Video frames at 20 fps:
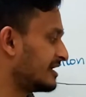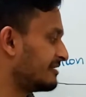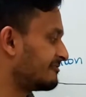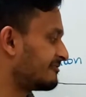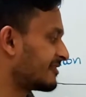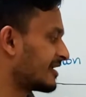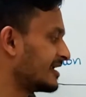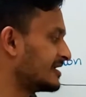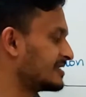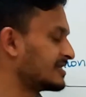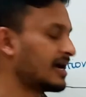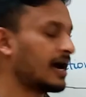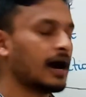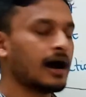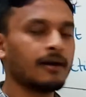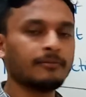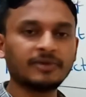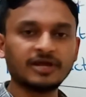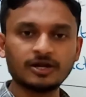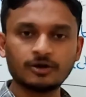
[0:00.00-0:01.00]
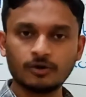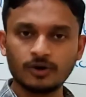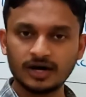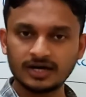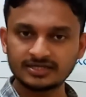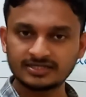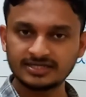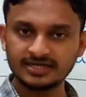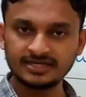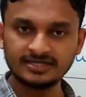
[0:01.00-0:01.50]
different amino
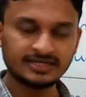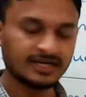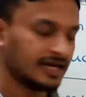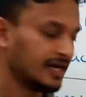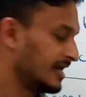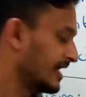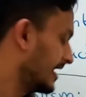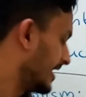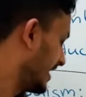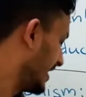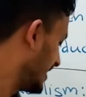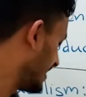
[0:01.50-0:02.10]
acid.